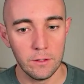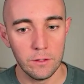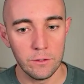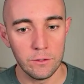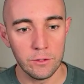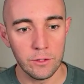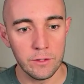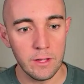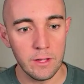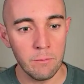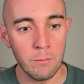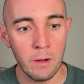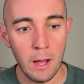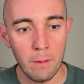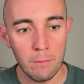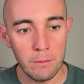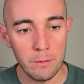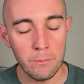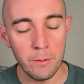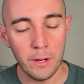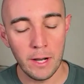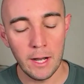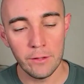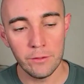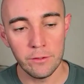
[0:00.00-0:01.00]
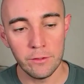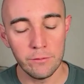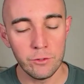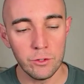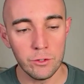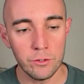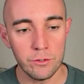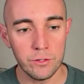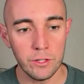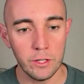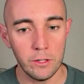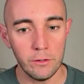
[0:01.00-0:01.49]
So there might be parts of
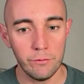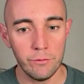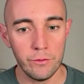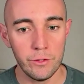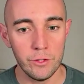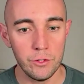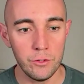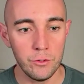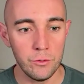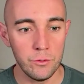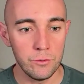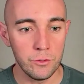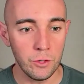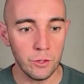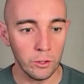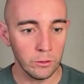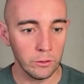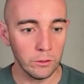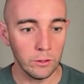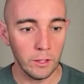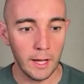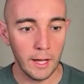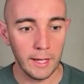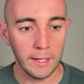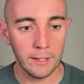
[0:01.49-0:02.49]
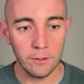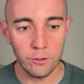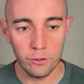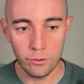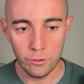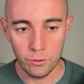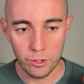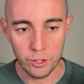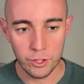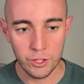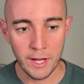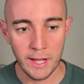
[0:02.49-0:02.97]
yourself that you don't like,
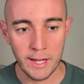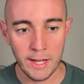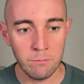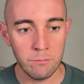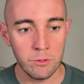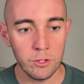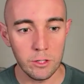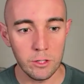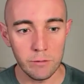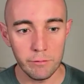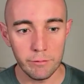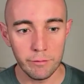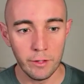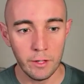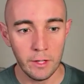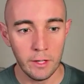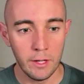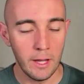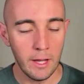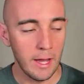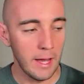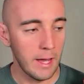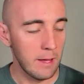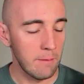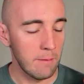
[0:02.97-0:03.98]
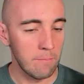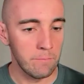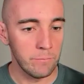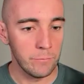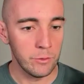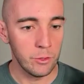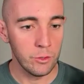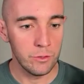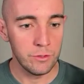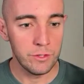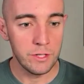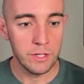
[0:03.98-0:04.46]
you're ashamed of,
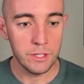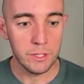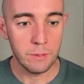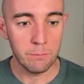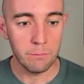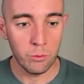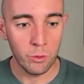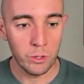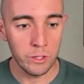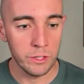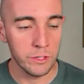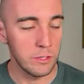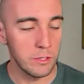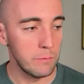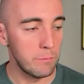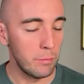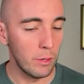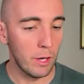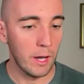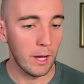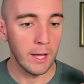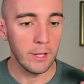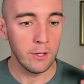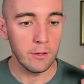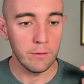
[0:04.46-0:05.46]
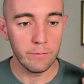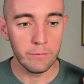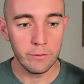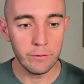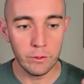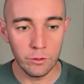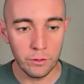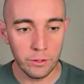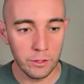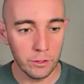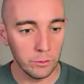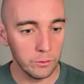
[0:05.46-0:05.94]
you're disappointed by, you
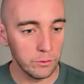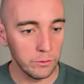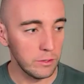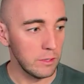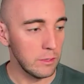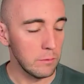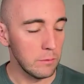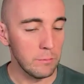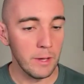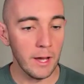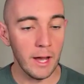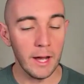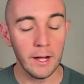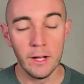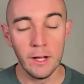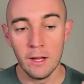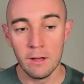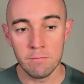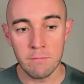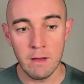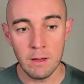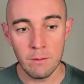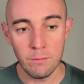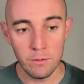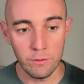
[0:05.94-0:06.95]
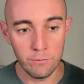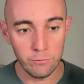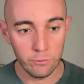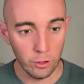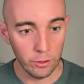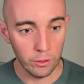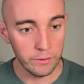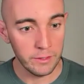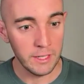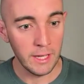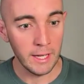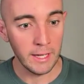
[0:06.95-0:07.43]
feel guilty about. Maybe you've
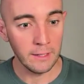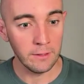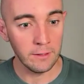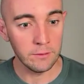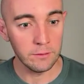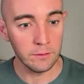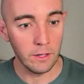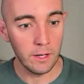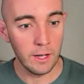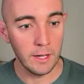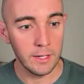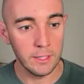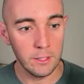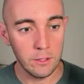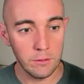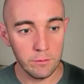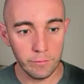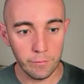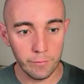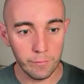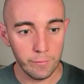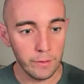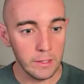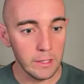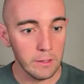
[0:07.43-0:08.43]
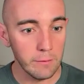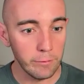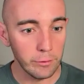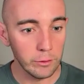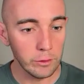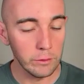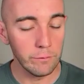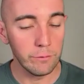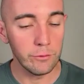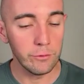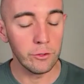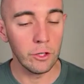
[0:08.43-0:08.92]
got the anxiety, you're
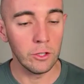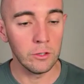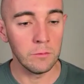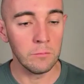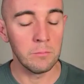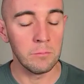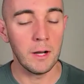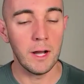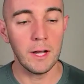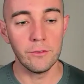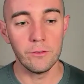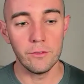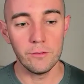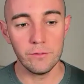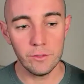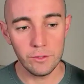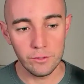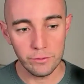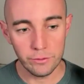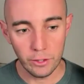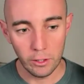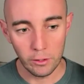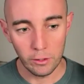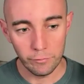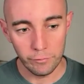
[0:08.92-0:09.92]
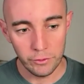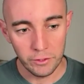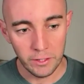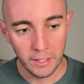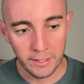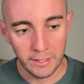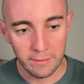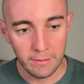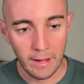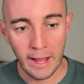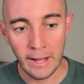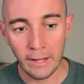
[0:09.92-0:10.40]
fearful of certain parts of yourself. You
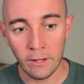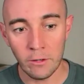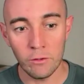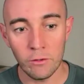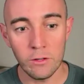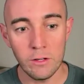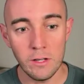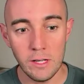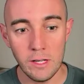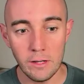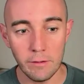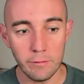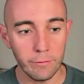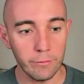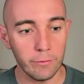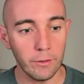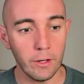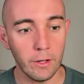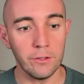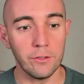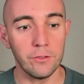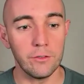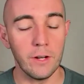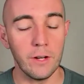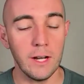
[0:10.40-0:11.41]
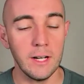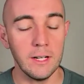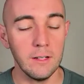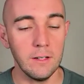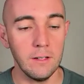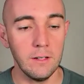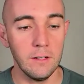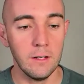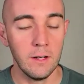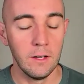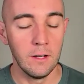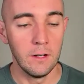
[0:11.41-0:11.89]
get angry, you get
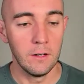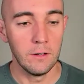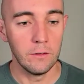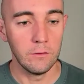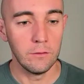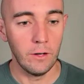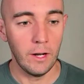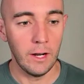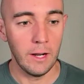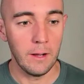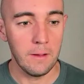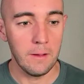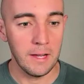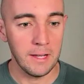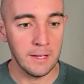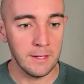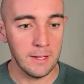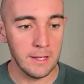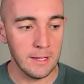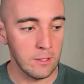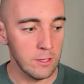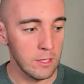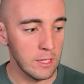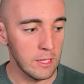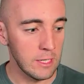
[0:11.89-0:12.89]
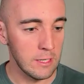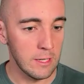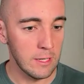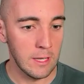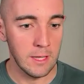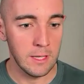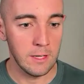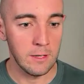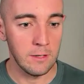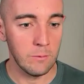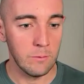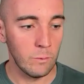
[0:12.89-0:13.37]
frustrated, right? And
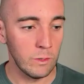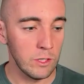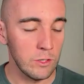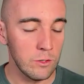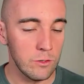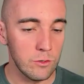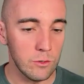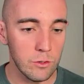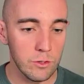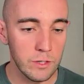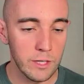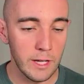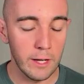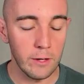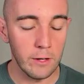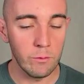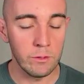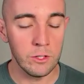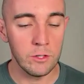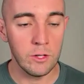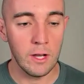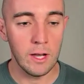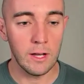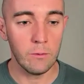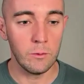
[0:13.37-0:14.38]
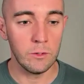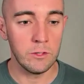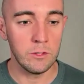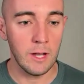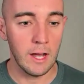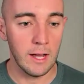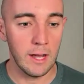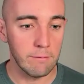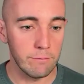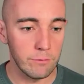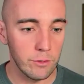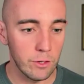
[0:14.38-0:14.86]
then when you do that, when you
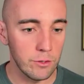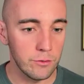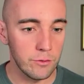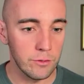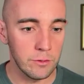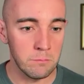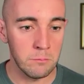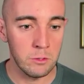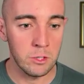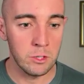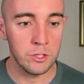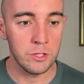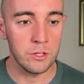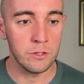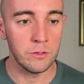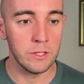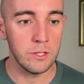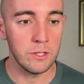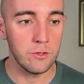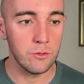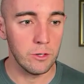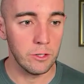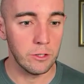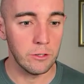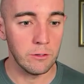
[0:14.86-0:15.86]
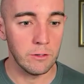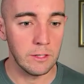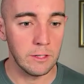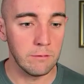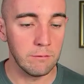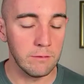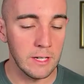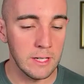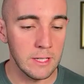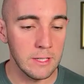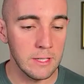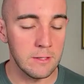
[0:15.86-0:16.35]
have those emotionally triggering
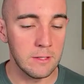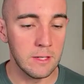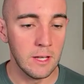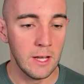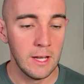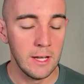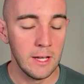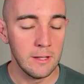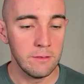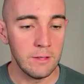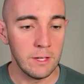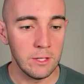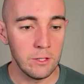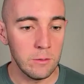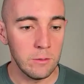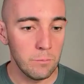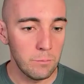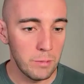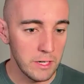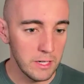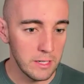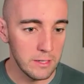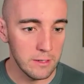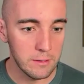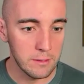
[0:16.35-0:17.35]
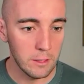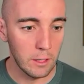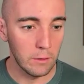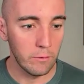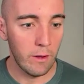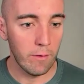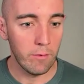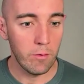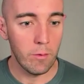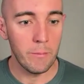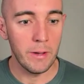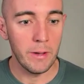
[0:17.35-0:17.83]
events, then you beat yourself
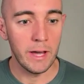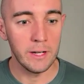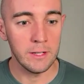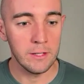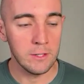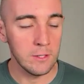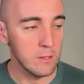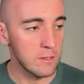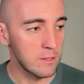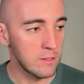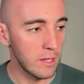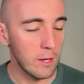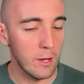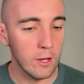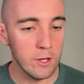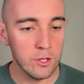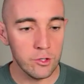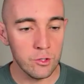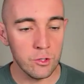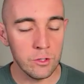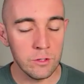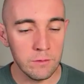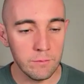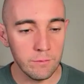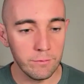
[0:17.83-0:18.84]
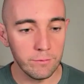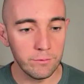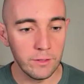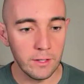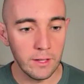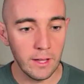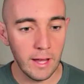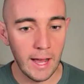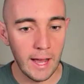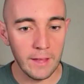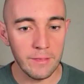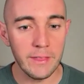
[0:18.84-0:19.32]
up about it. And you say, oh, I shouldn't have
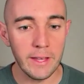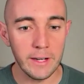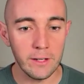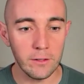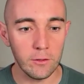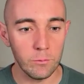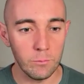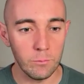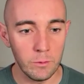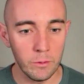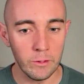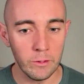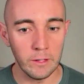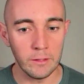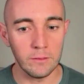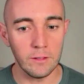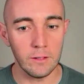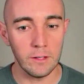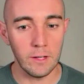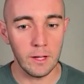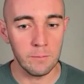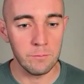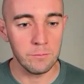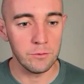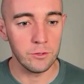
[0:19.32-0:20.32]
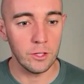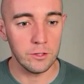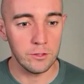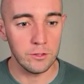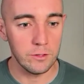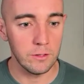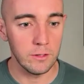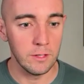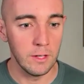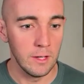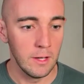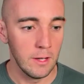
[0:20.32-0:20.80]
had that experience. I'm such
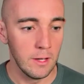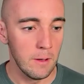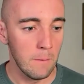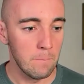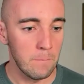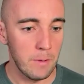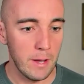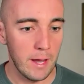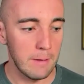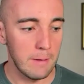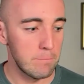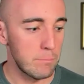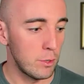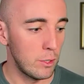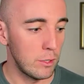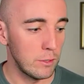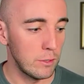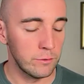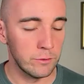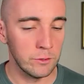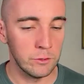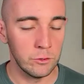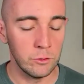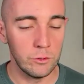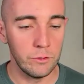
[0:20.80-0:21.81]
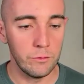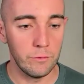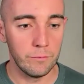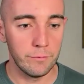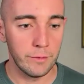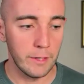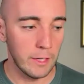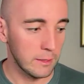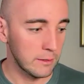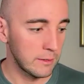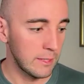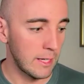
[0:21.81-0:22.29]
a bad person, or
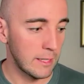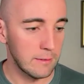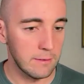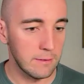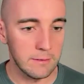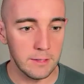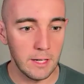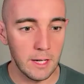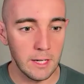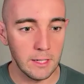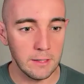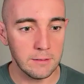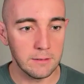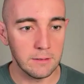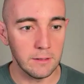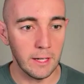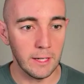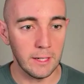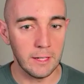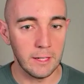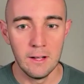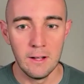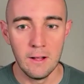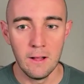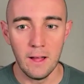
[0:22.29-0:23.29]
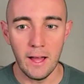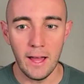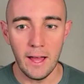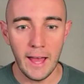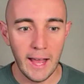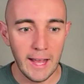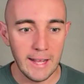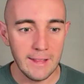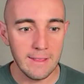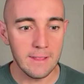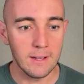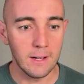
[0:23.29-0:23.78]
fuck, that sucks. Like, I
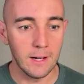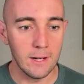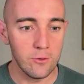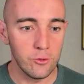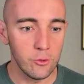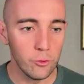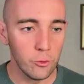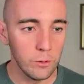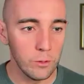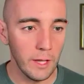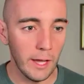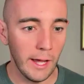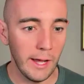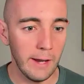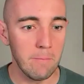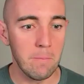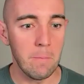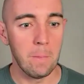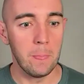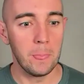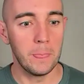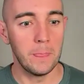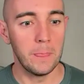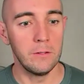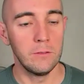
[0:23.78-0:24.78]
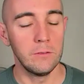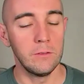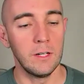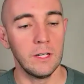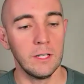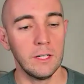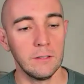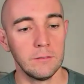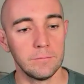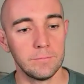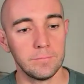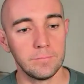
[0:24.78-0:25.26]
hate that I do that,
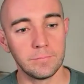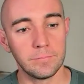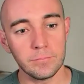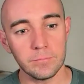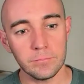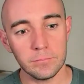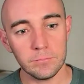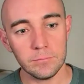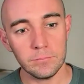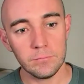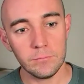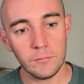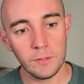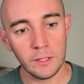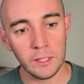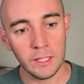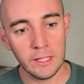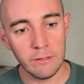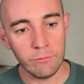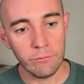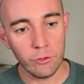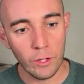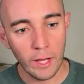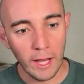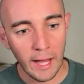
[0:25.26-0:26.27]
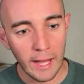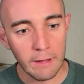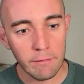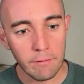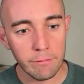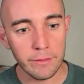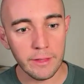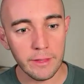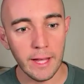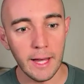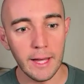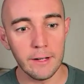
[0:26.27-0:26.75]
right? If you
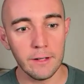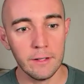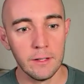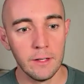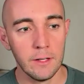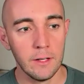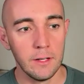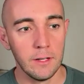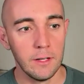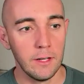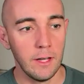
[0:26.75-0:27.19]
have that